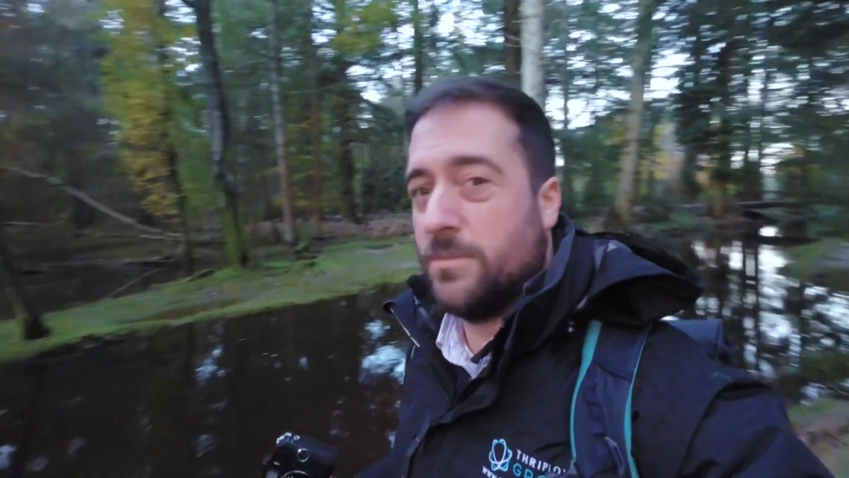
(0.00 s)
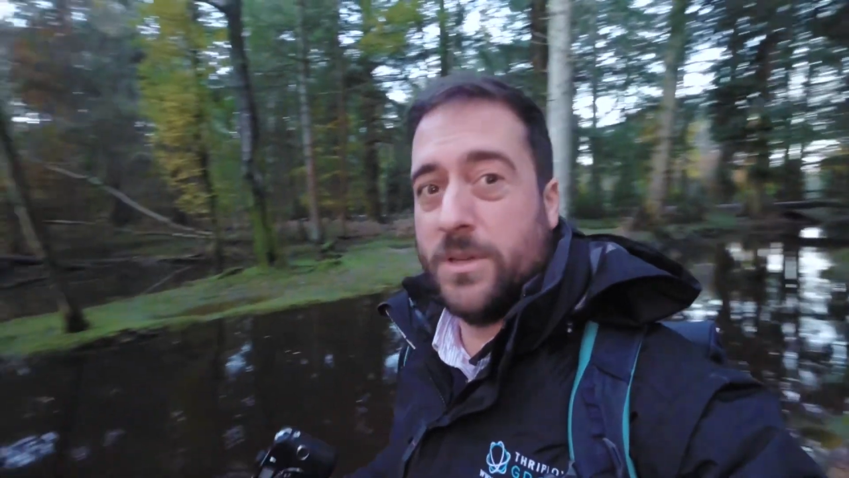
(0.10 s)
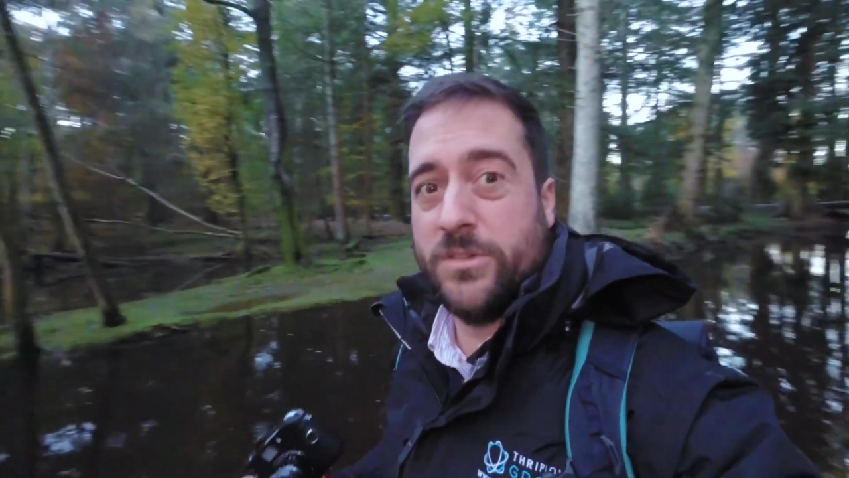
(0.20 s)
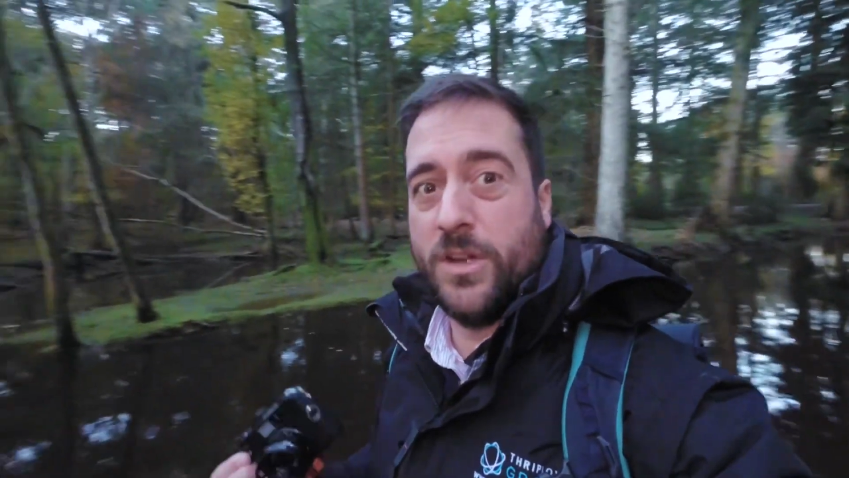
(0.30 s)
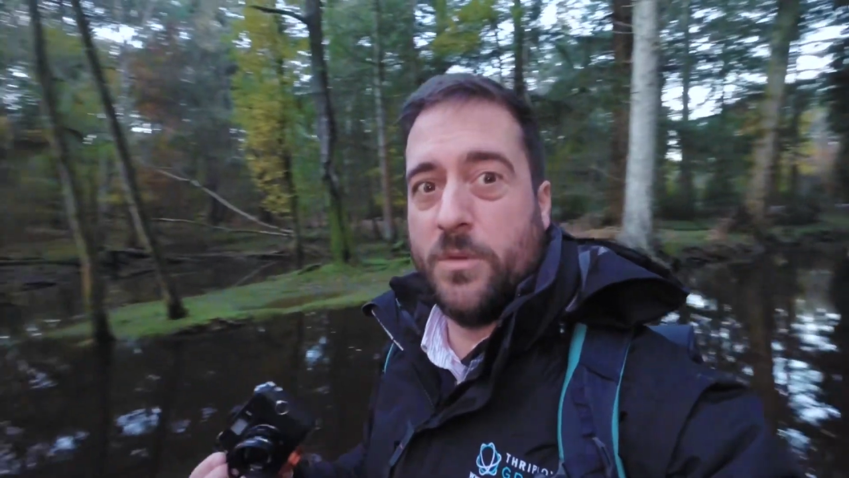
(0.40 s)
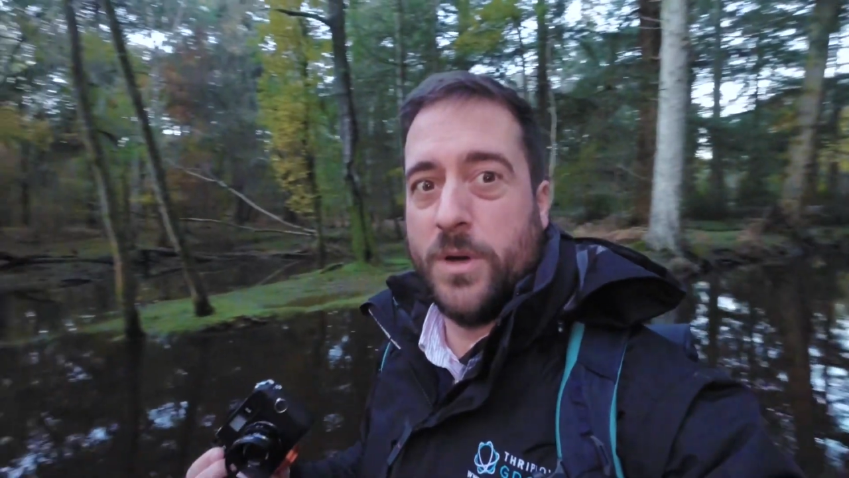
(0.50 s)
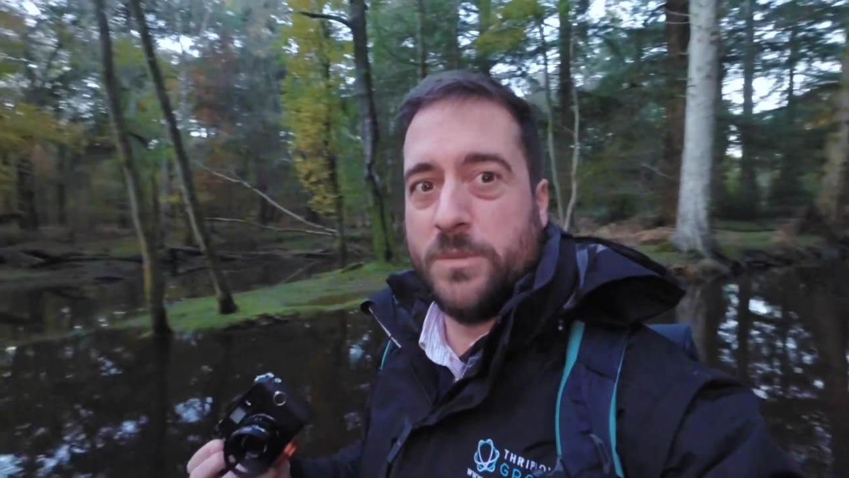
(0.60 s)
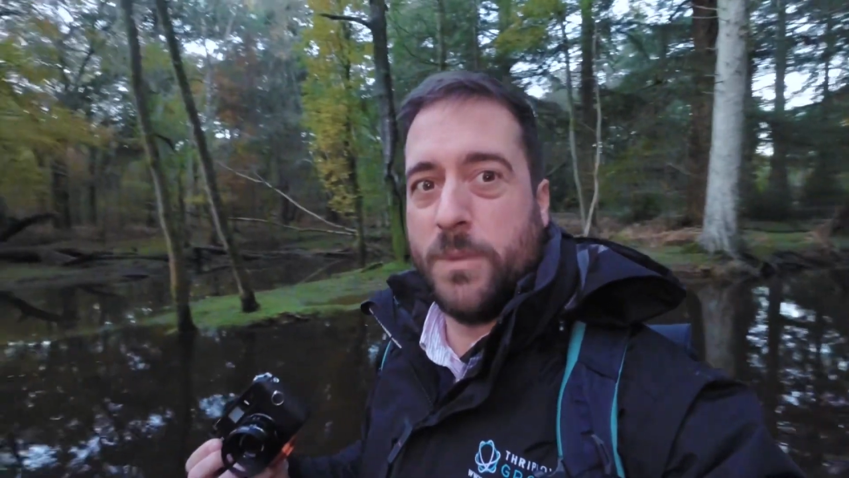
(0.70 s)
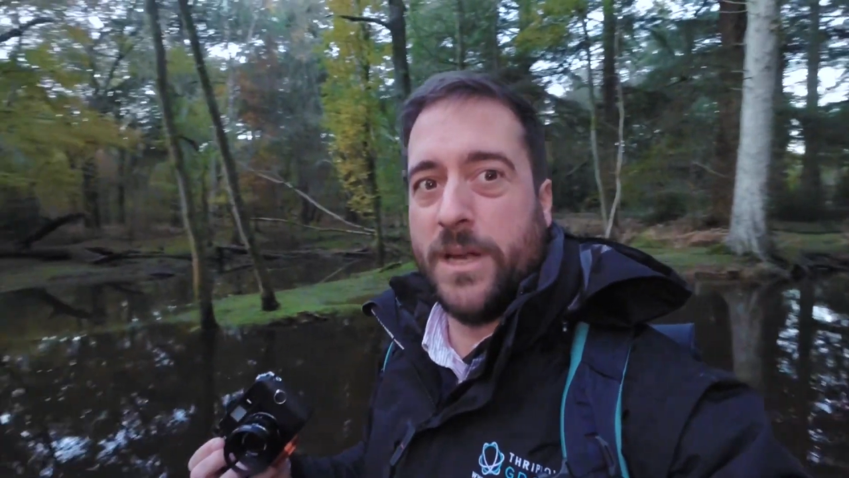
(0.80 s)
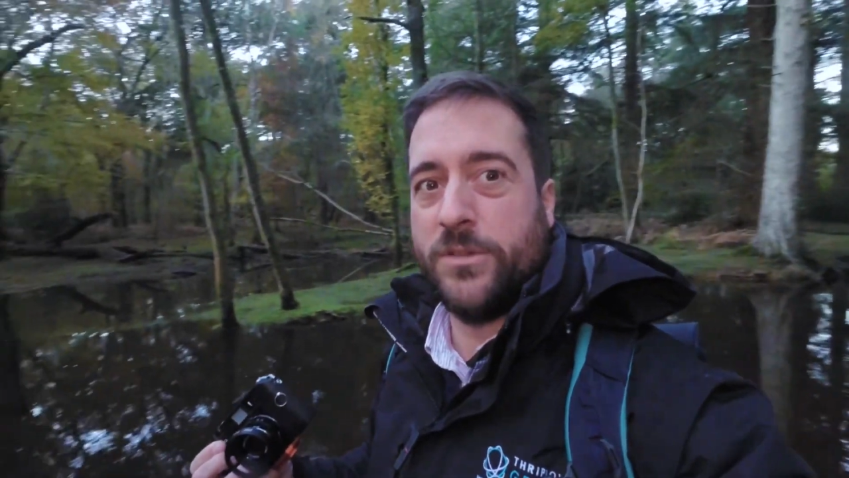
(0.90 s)
but it's nowhere as
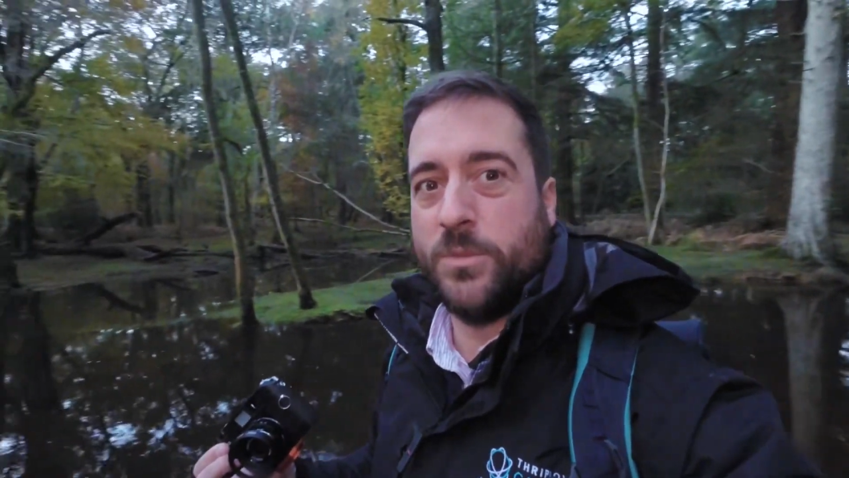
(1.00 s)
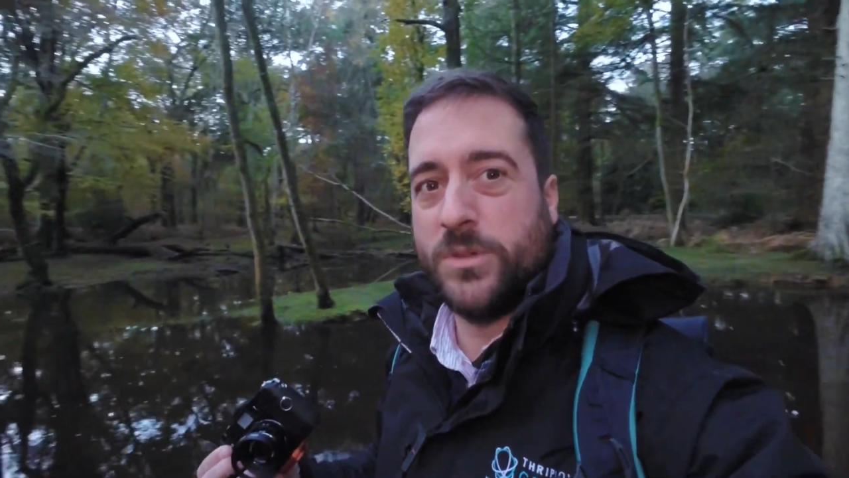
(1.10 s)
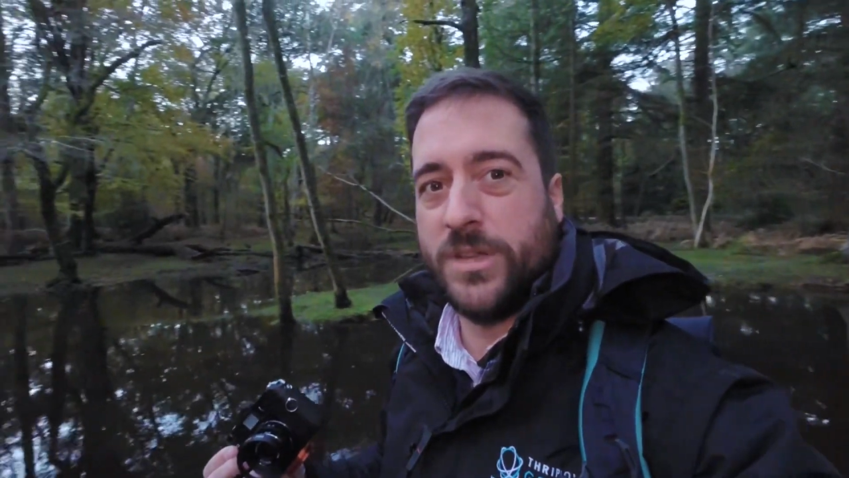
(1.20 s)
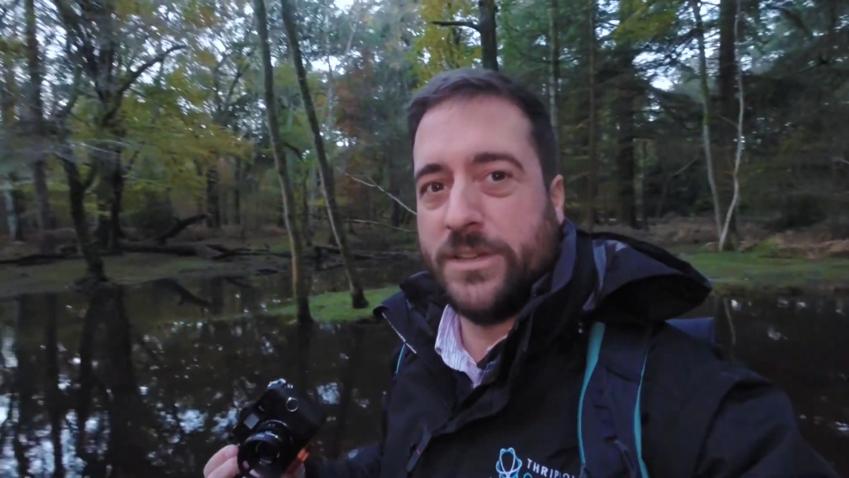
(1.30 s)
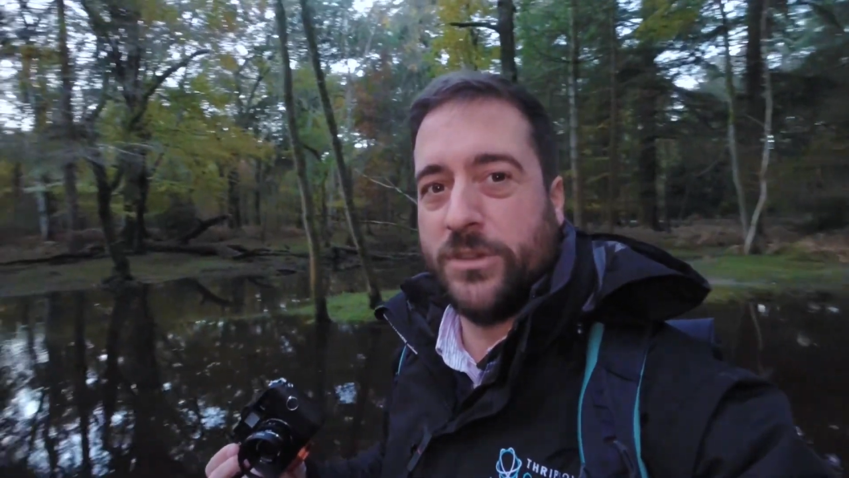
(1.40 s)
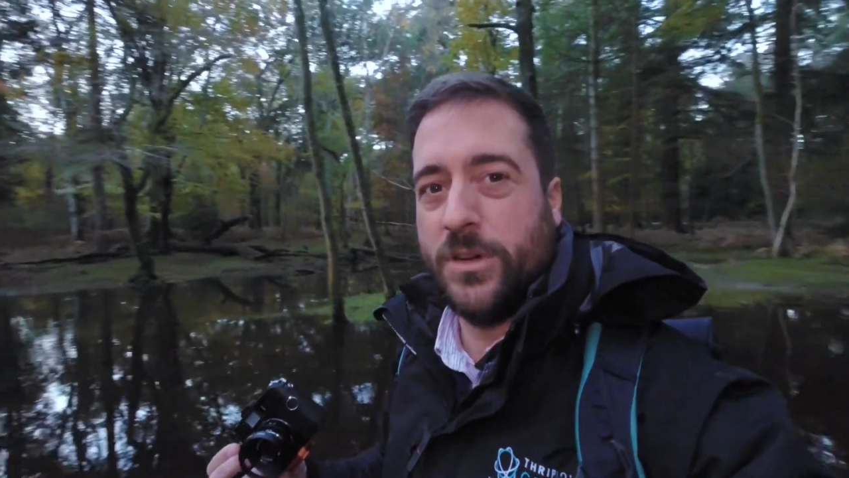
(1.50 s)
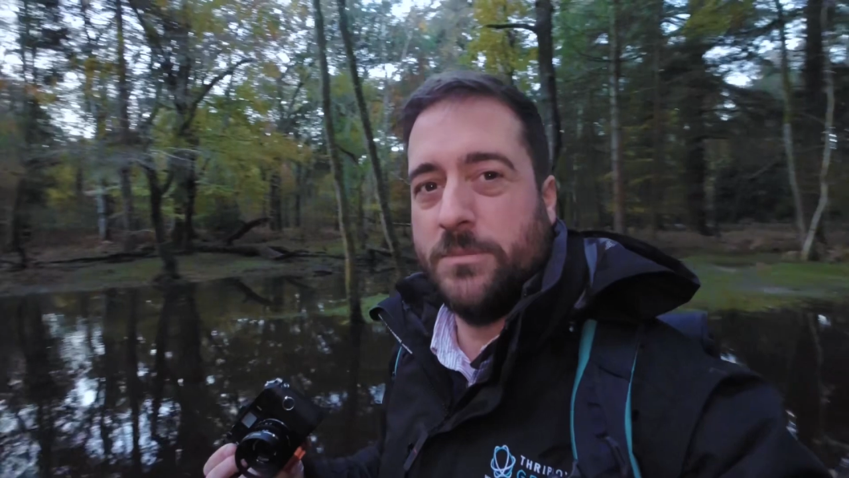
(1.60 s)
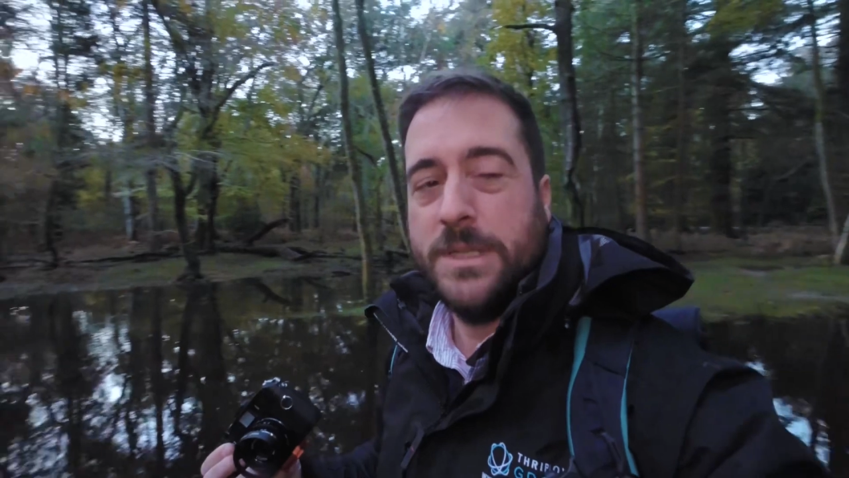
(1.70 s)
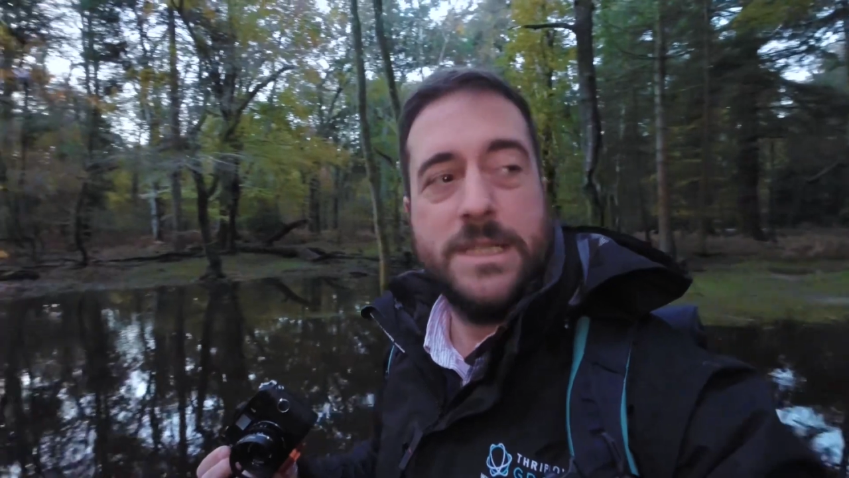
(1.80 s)
bad as it was last time.